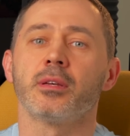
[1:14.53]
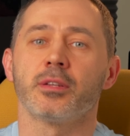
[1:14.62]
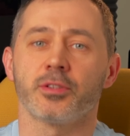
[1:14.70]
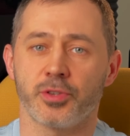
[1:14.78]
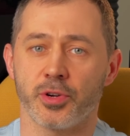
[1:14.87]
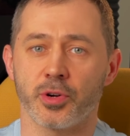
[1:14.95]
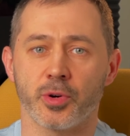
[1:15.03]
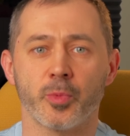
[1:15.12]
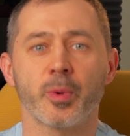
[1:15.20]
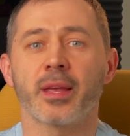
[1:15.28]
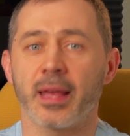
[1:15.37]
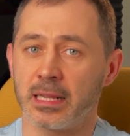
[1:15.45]
Sure, we
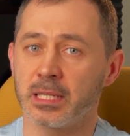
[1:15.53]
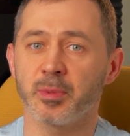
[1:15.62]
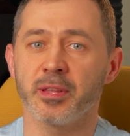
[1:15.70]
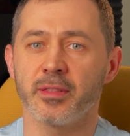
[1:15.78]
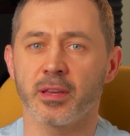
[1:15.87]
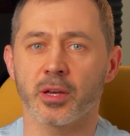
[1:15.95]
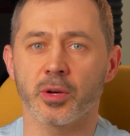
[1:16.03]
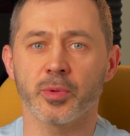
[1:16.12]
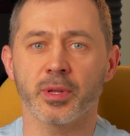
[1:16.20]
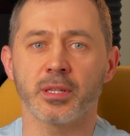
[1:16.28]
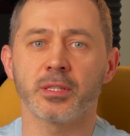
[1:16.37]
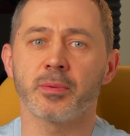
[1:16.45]
can split the code
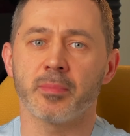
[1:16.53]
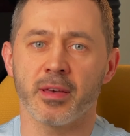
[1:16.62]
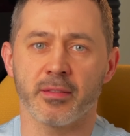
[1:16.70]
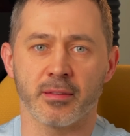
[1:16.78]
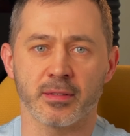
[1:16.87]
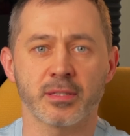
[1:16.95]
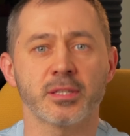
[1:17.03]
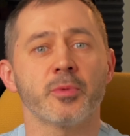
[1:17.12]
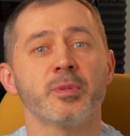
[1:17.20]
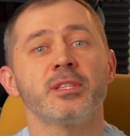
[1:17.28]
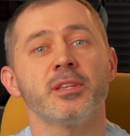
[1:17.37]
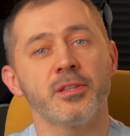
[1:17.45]
into methods so
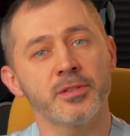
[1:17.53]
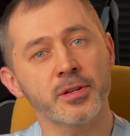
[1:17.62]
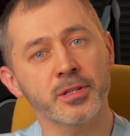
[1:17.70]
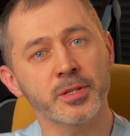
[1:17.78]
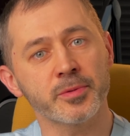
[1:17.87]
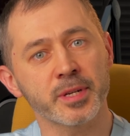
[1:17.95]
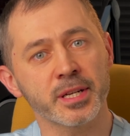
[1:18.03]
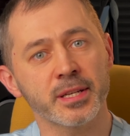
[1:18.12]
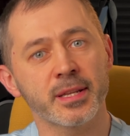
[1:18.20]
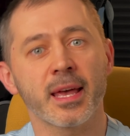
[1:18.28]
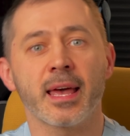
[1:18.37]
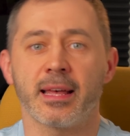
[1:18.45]
it's easier to read
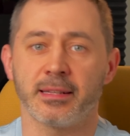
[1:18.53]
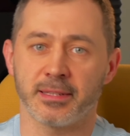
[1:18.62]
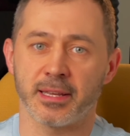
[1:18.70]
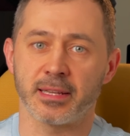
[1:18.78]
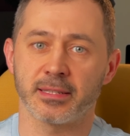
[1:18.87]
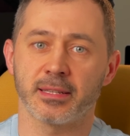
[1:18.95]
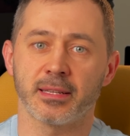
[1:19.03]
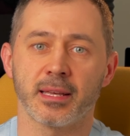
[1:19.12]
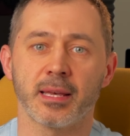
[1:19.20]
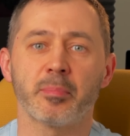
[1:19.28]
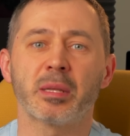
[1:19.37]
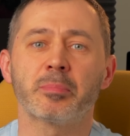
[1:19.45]
and test.
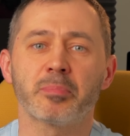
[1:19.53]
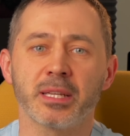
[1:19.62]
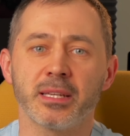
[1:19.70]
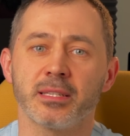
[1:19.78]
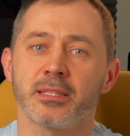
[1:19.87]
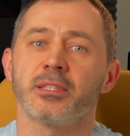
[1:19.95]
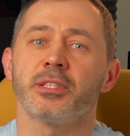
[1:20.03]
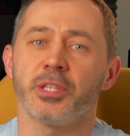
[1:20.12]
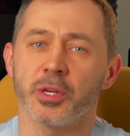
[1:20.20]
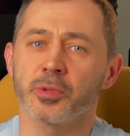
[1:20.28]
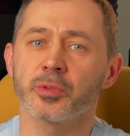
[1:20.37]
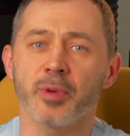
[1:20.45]
But please
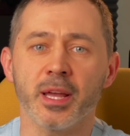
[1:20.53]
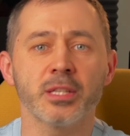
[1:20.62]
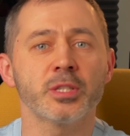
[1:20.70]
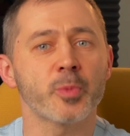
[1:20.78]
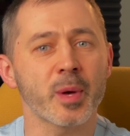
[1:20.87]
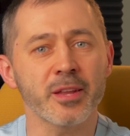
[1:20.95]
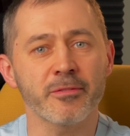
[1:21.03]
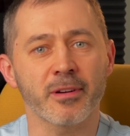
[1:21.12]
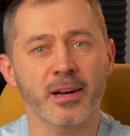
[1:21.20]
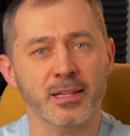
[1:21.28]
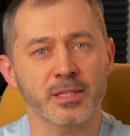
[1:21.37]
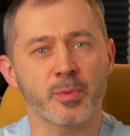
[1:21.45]
don't create 20
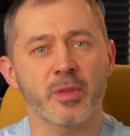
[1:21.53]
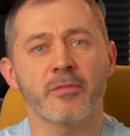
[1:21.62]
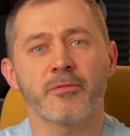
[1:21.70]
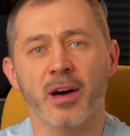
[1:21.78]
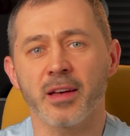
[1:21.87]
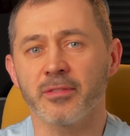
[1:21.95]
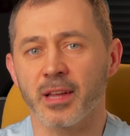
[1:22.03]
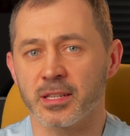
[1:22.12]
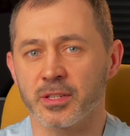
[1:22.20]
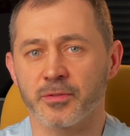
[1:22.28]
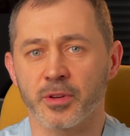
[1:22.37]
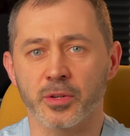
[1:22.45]
files with 5 lines
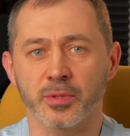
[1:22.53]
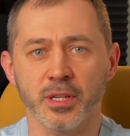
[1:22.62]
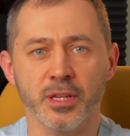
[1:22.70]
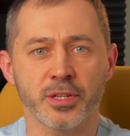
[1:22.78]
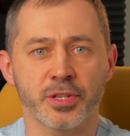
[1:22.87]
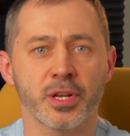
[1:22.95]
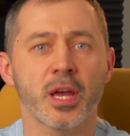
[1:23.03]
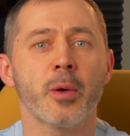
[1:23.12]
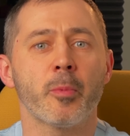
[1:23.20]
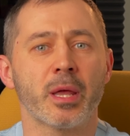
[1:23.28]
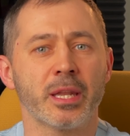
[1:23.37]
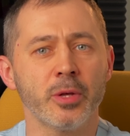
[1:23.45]
of code each
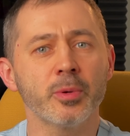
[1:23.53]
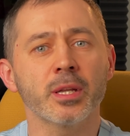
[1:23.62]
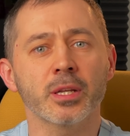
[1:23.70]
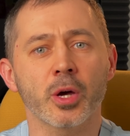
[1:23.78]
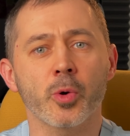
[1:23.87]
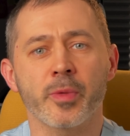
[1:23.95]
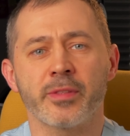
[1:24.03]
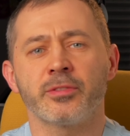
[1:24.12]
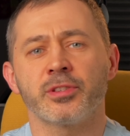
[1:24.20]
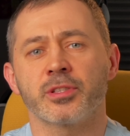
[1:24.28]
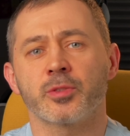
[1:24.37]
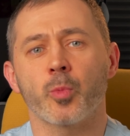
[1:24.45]
when you can go with
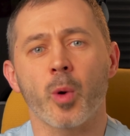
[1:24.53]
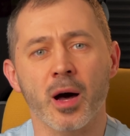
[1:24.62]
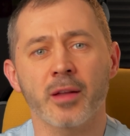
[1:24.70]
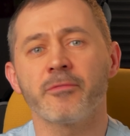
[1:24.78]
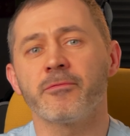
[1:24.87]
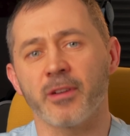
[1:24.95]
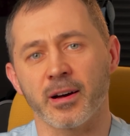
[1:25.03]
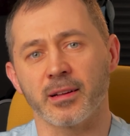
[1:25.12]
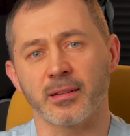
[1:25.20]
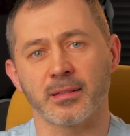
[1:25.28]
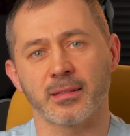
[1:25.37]
just one file.